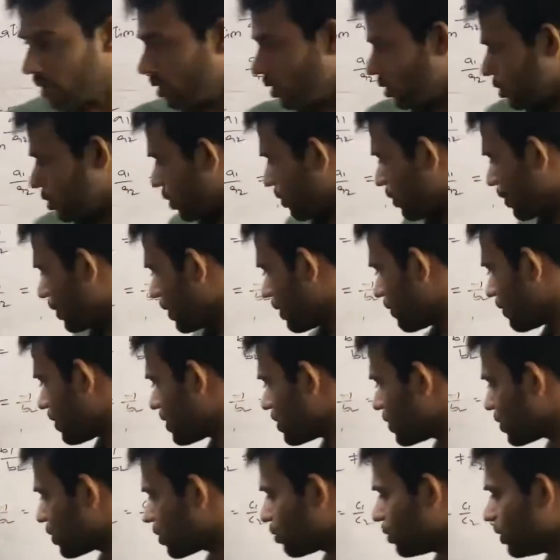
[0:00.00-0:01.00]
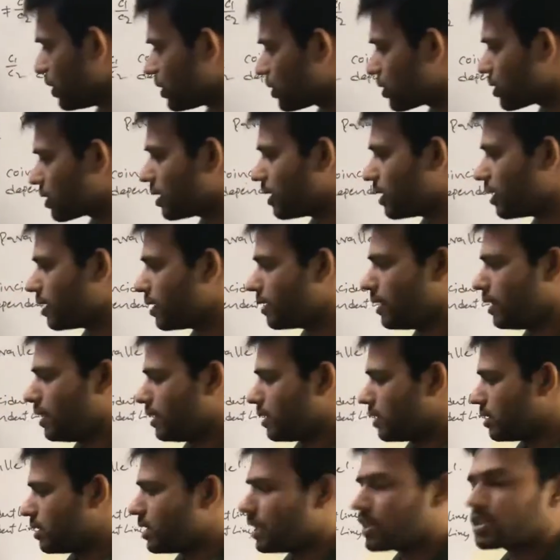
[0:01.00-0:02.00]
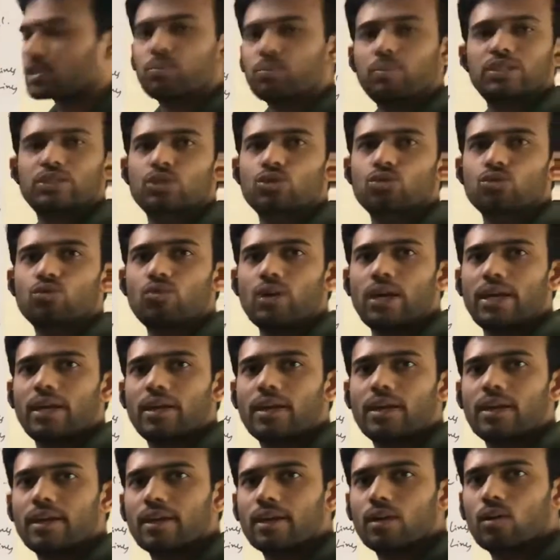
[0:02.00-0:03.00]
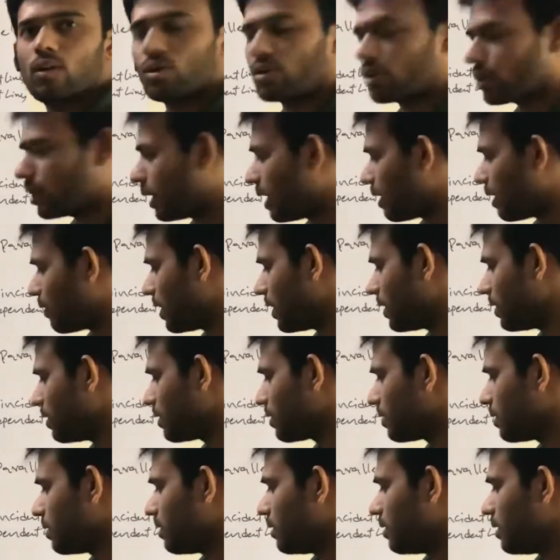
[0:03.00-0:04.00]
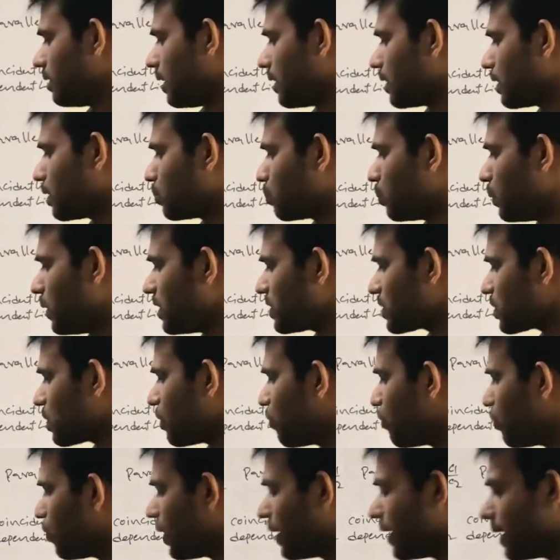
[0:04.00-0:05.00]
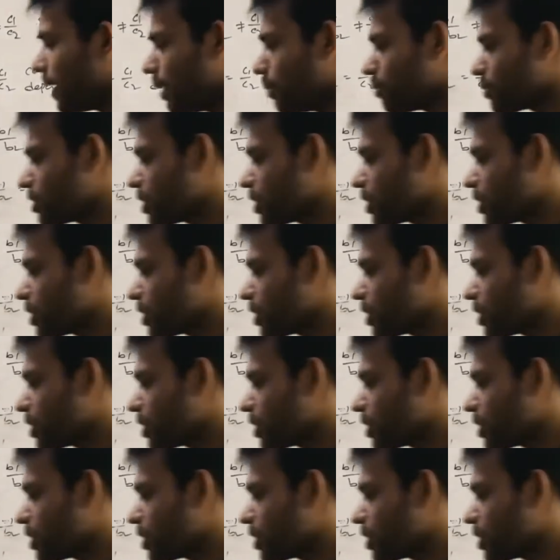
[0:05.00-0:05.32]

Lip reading: So our equation 2 is 3x plus 2y equal to 11. And in place of y, I am